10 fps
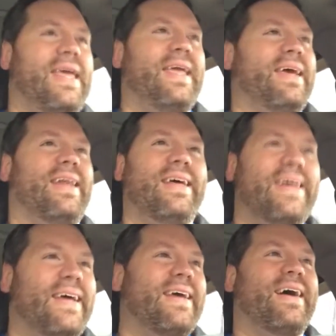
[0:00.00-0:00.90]

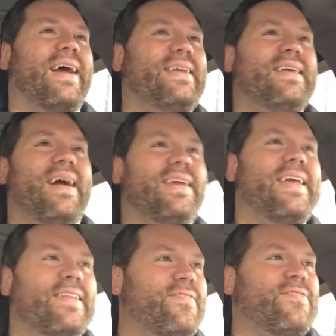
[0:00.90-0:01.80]

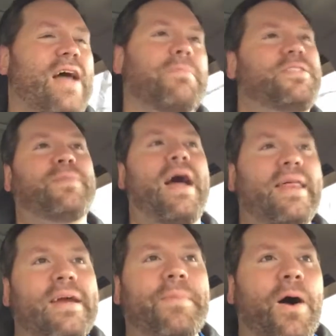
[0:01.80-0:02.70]
can't stop
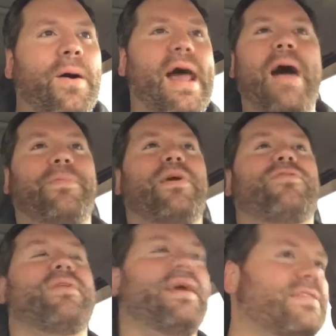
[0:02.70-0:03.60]
smiling about what happened
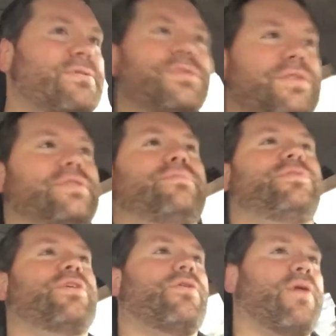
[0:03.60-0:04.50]
yesterday because it was just
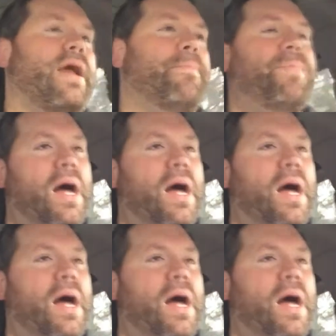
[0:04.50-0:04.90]
so great.